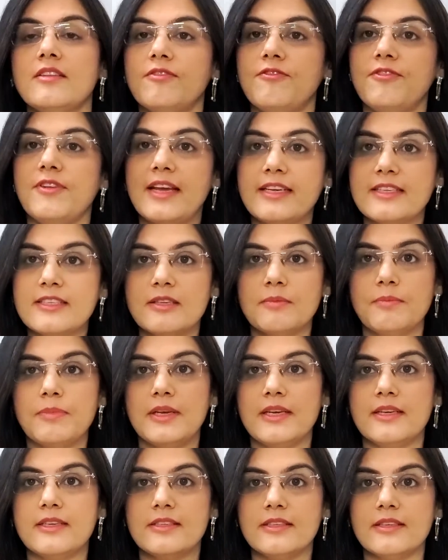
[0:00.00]
the
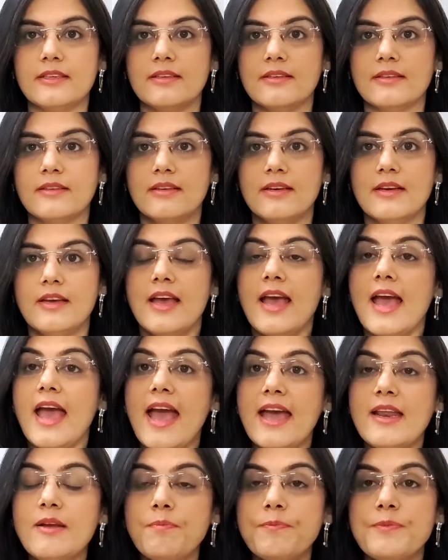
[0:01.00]
flexibility
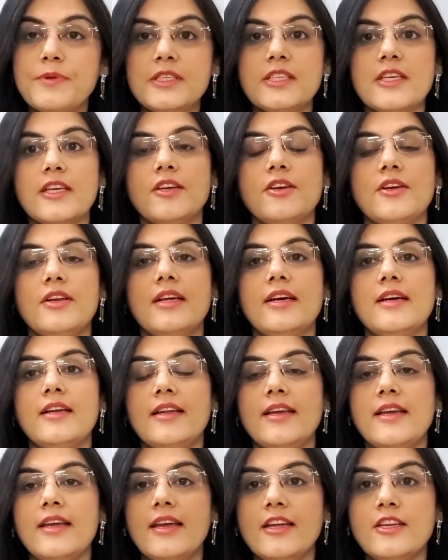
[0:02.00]
and
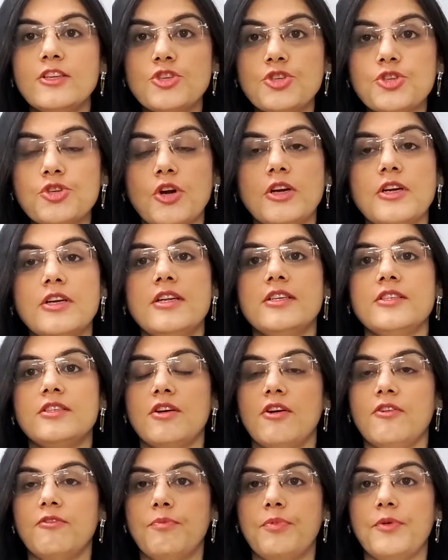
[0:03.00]
particularly in shortness
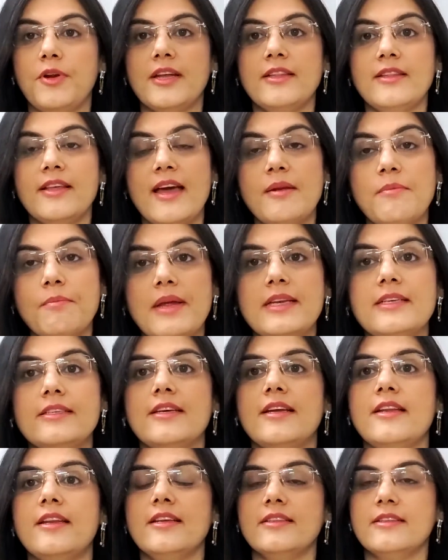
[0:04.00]
of breath and
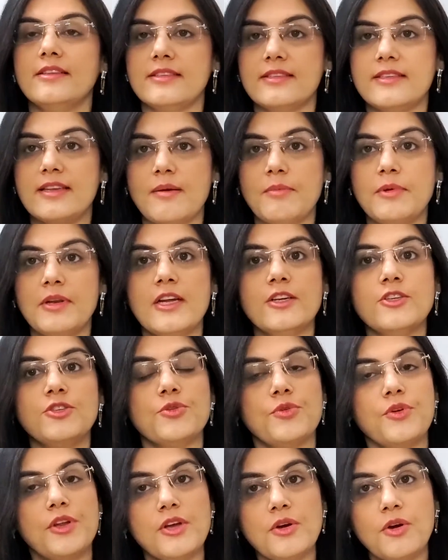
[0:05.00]
maintaining the stamina
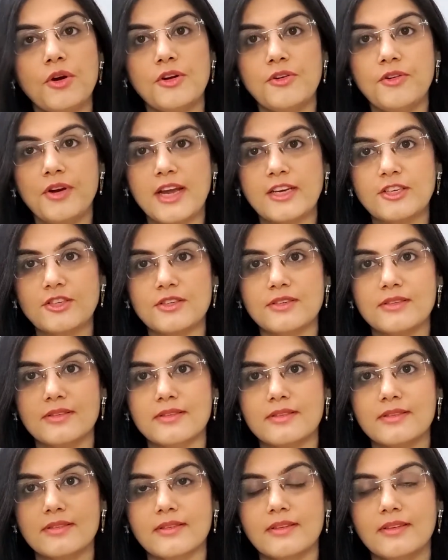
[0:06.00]
during
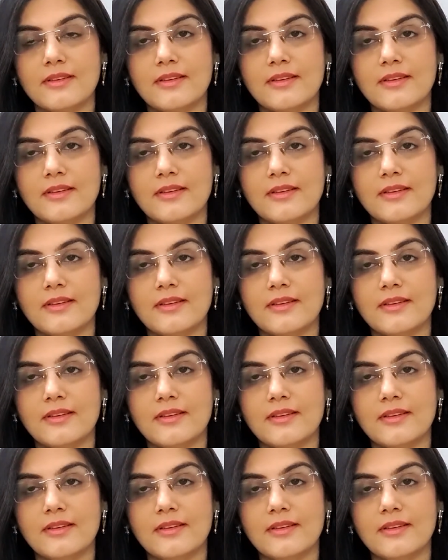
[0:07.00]
contractions.